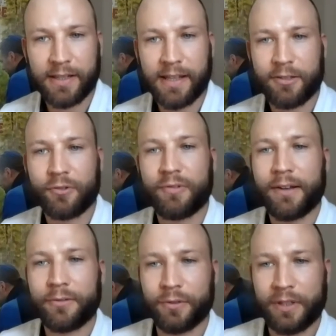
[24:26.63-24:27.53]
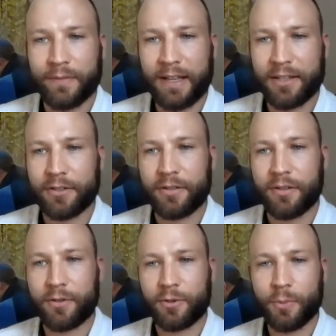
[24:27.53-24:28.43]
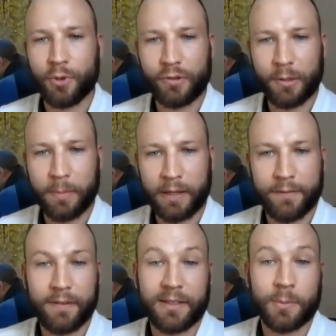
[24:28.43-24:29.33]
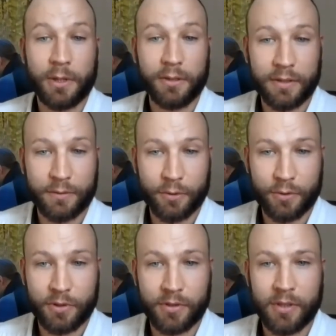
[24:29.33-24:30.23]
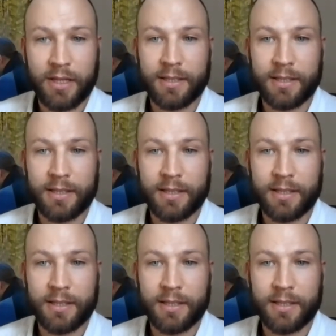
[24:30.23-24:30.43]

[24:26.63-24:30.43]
and less ground roll in relation to the smaller grouping of explosive sources,